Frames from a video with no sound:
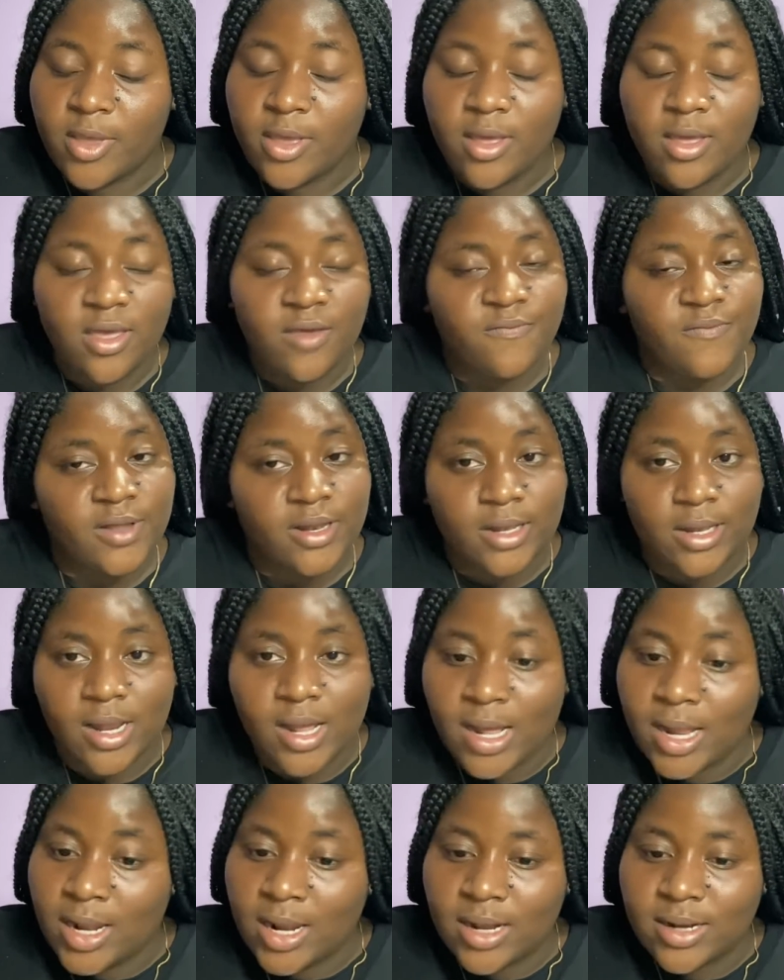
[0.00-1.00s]
If you're
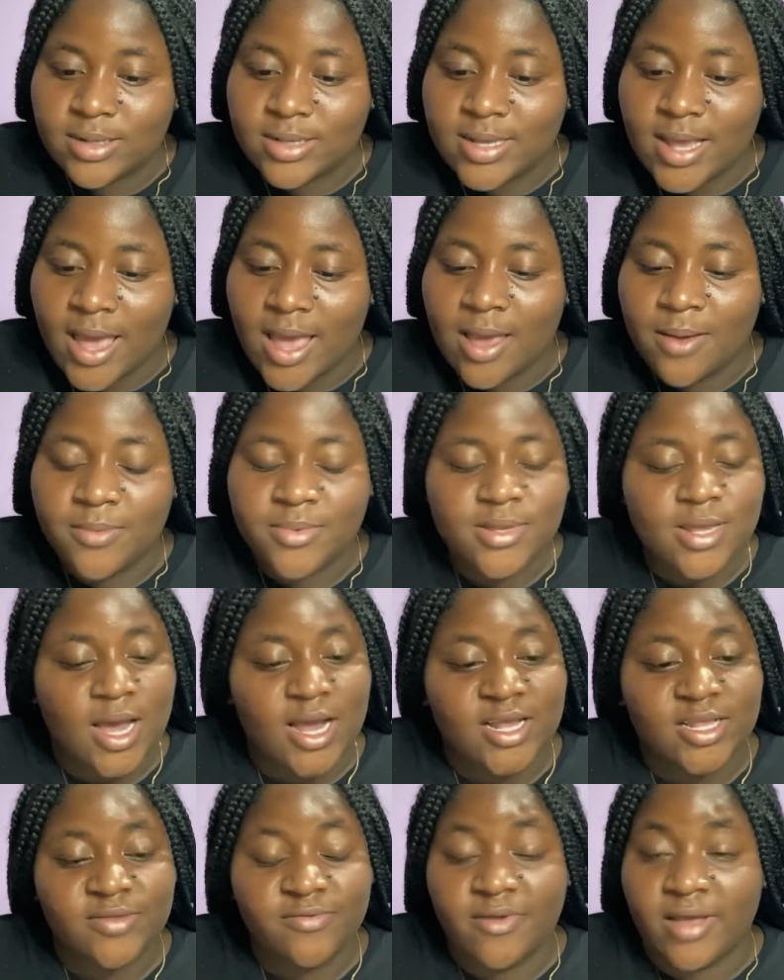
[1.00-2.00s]
there a long time,
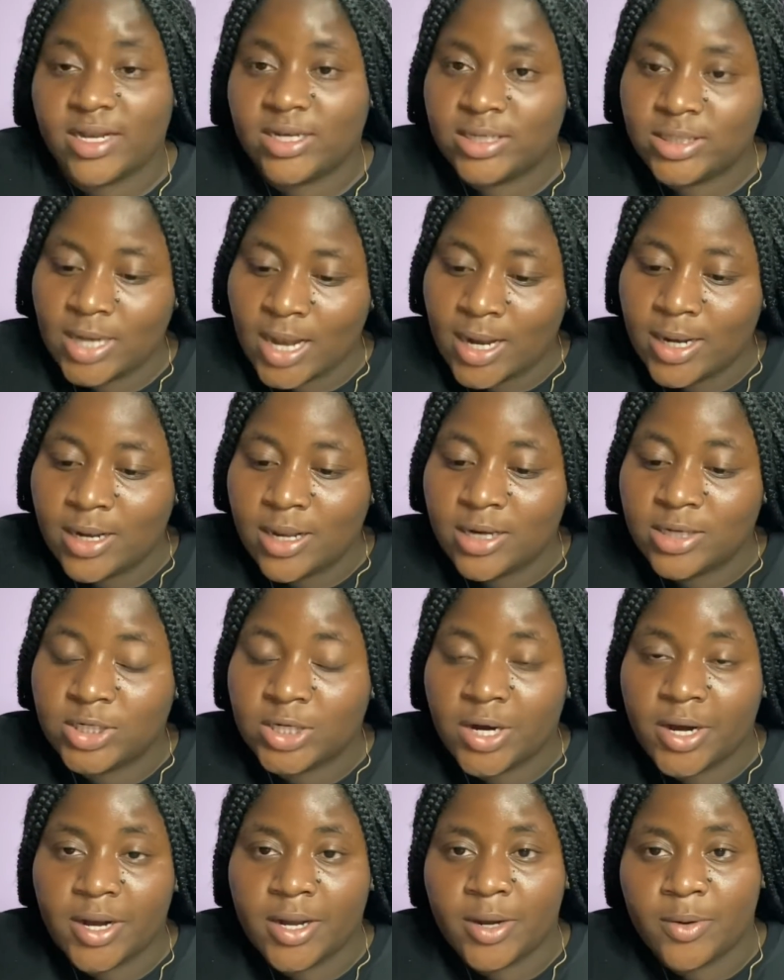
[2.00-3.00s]
thanks for chat the
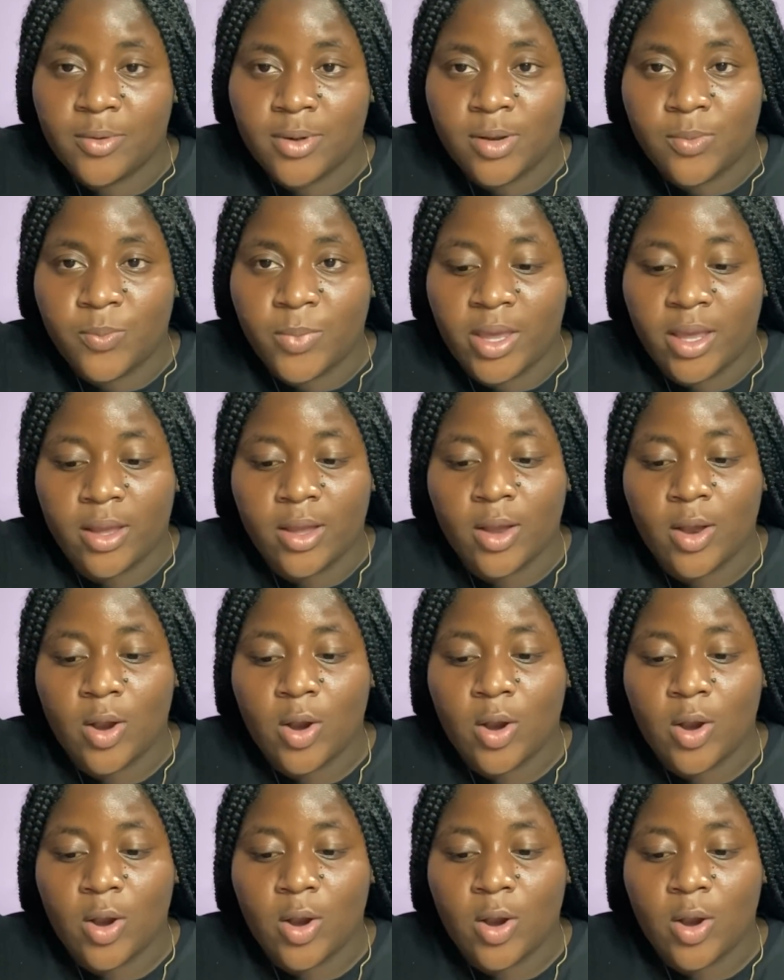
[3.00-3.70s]
journey with me.